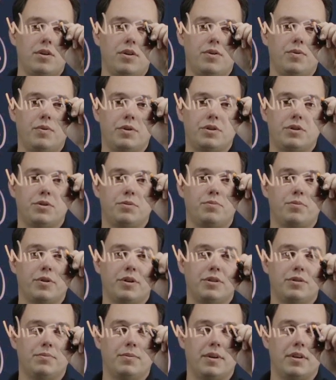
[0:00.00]
which is
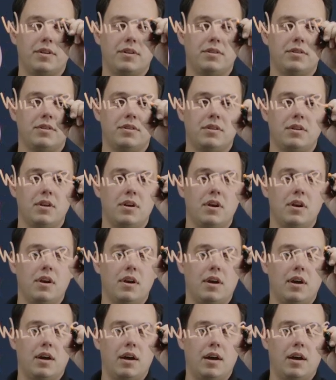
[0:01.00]
Prisma's
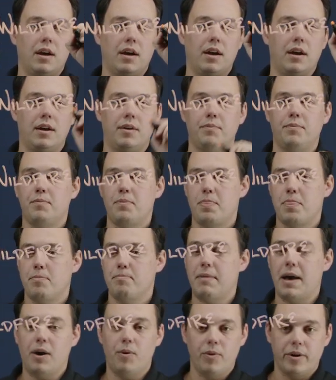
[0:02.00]

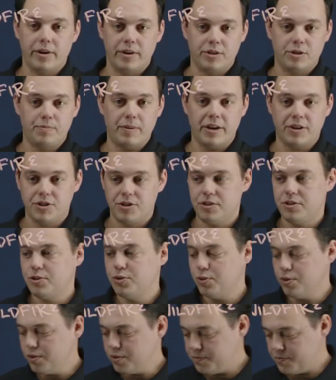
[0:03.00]
malware inspection
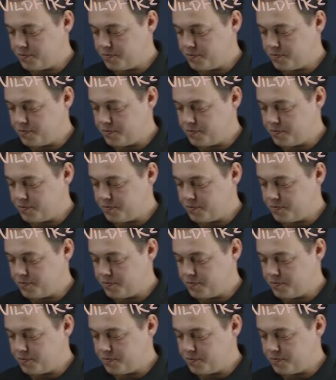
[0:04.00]
tool.